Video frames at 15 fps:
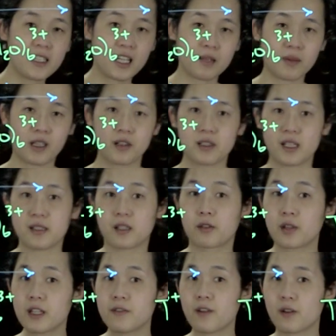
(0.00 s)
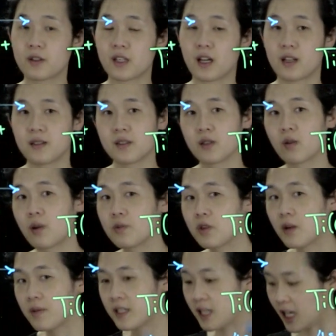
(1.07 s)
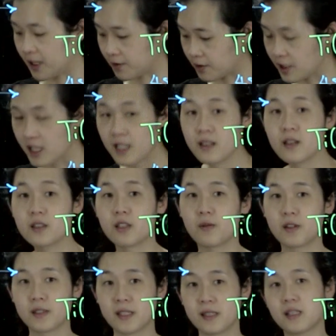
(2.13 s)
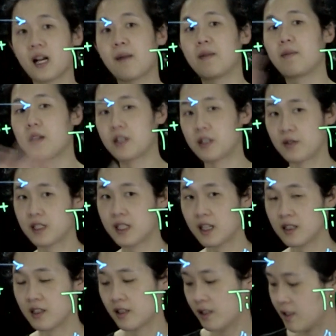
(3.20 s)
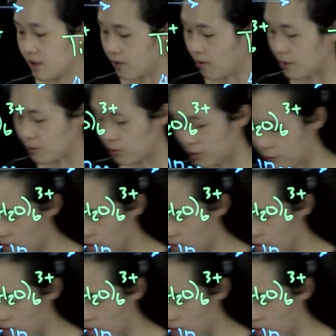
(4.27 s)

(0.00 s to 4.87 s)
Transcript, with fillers: nanometers is a green photon, so we're absorbing kind of green, so we'll see the complementary color, what's, what's